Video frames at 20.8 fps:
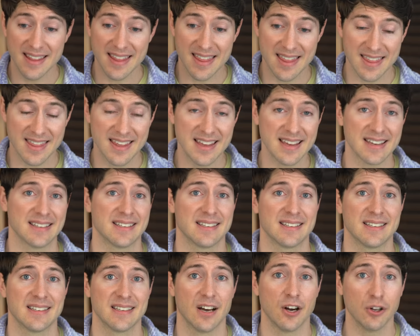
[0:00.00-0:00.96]

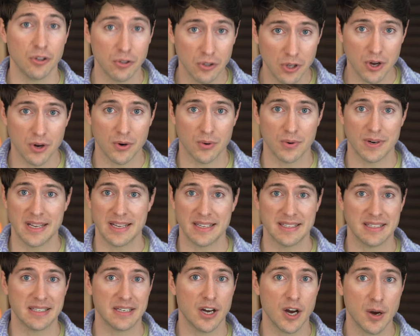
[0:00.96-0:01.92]
this alone
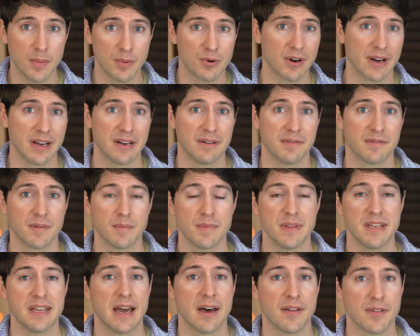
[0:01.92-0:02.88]
is an upgrade from
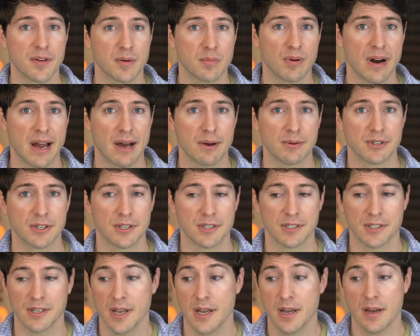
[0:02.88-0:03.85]
the other
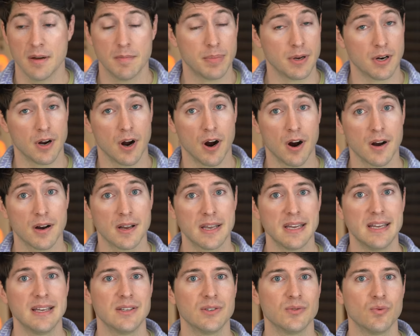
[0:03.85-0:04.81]
browsers but Arc
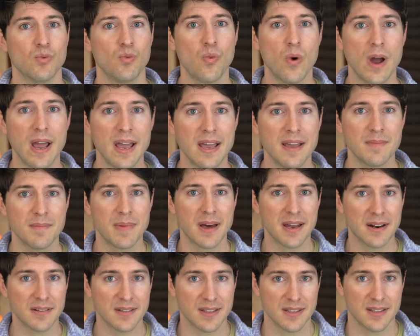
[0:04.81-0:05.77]
is way
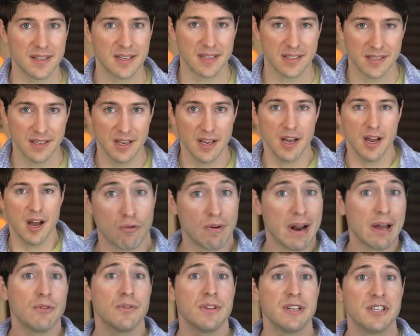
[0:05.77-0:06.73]
better than this.
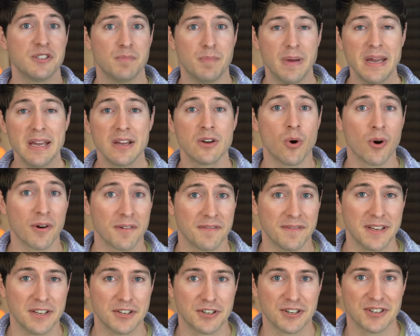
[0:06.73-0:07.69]
Around these big core
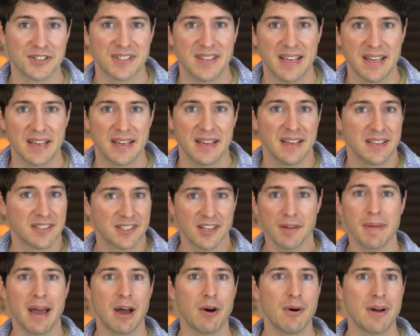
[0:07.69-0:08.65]
features, they
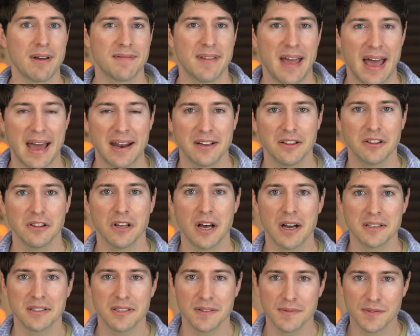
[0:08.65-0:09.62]
somehow have added
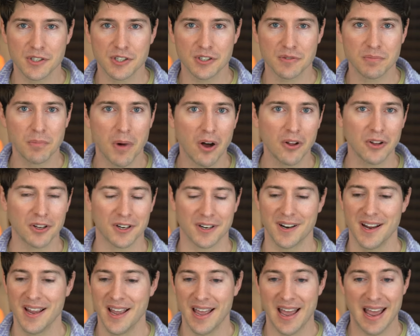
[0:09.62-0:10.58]
lots of
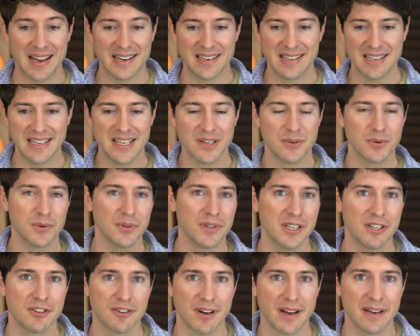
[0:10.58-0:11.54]
smaller and
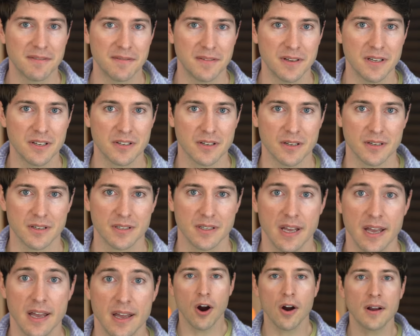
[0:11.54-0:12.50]
equally great features.
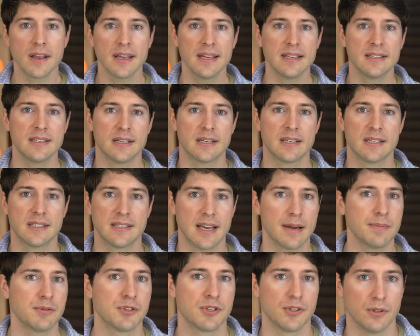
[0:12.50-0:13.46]
Arc is
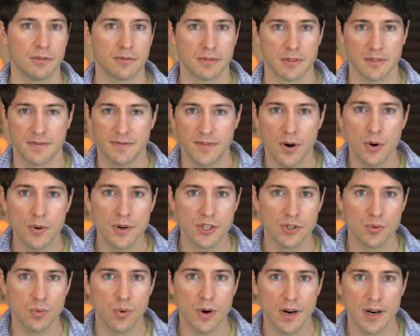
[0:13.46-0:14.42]
exceptional for
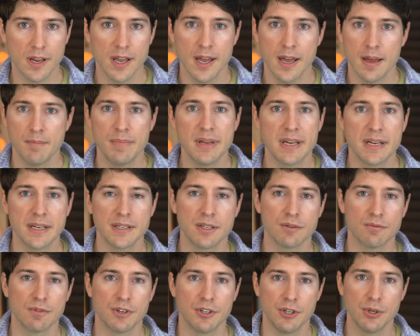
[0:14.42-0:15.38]
focused work because
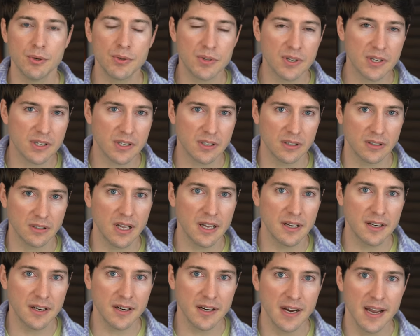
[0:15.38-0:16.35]
it reduces
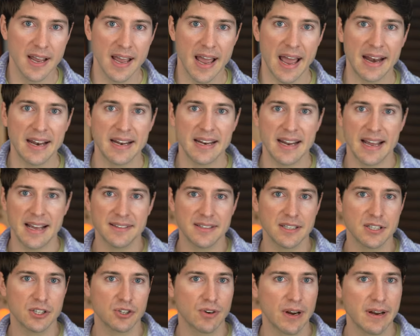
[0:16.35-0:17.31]
clutter and it has
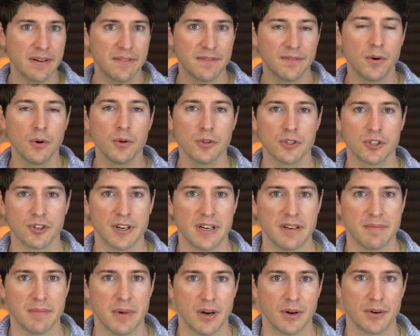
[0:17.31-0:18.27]
this great full
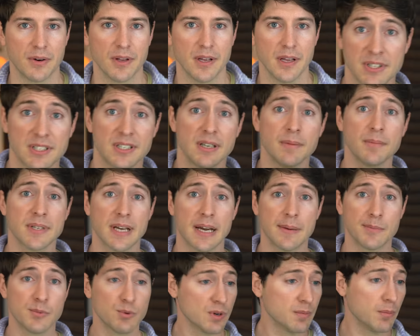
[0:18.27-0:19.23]
screen mode. But
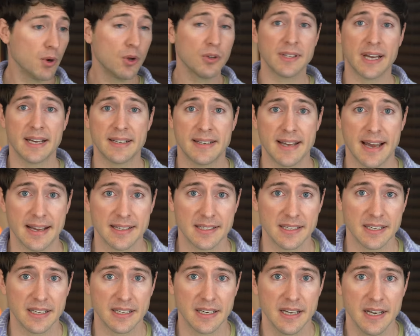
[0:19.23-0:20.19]
sometimes we're
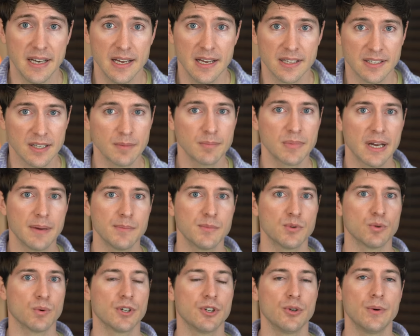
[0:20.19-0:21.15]
multitasking. Sometimes
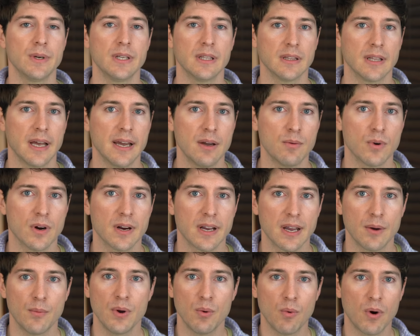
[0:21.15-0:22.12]
we're doing light work
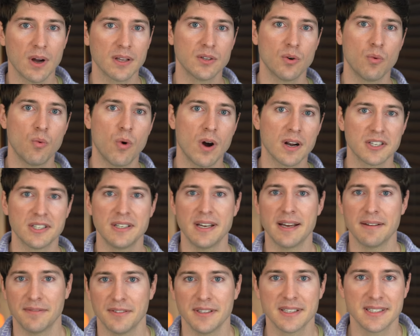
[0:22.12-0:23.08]
and we want to watch
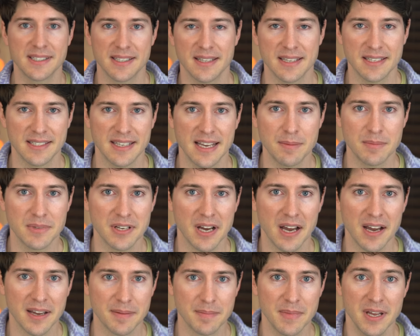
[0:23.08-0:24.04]
Netflix at the same
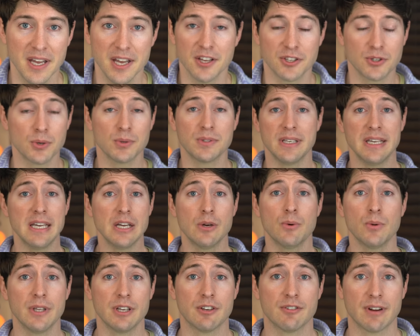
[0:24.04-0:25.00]
time, so it's
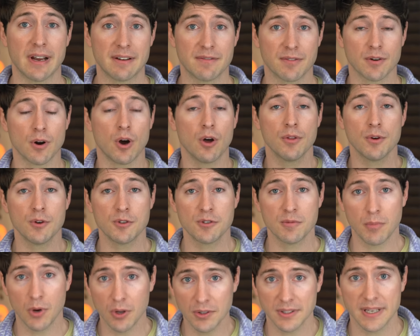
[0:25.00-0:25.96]
equally great for all those
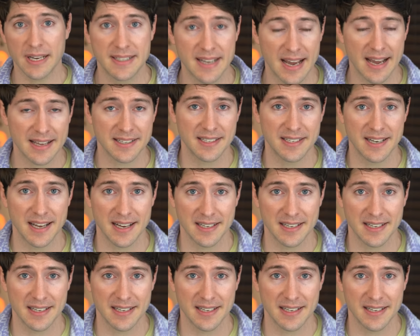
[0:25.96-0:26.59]
multitasking